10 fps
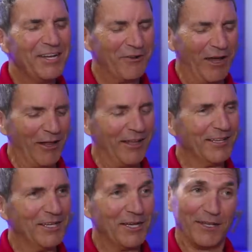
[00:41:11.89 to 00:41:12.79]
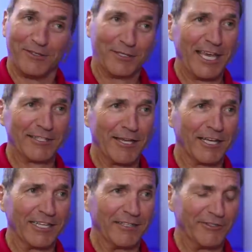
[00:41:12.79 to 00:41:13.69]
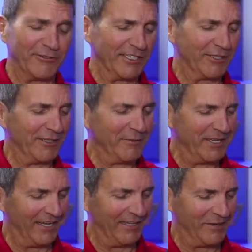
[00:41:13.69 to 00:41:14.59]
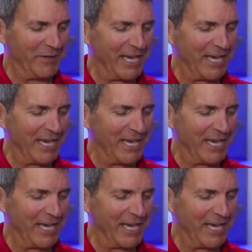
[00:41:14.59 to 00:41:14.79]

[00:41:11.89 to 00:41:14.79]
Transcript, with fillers: well, you can't talk and drink, so let me